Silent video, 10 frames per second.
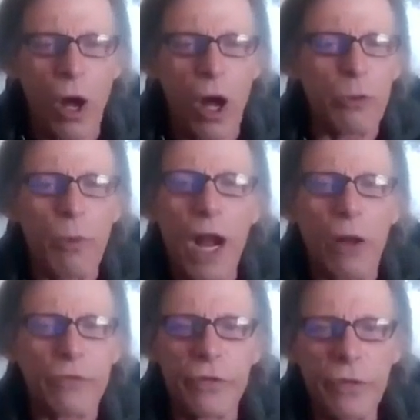all
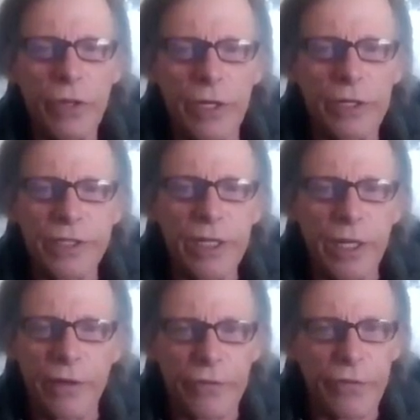around in the
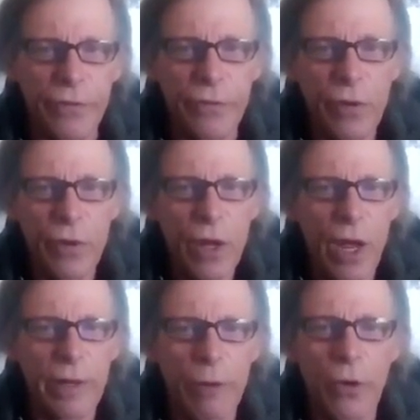cities,
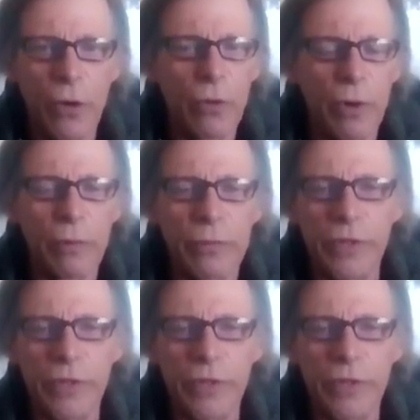and they weren't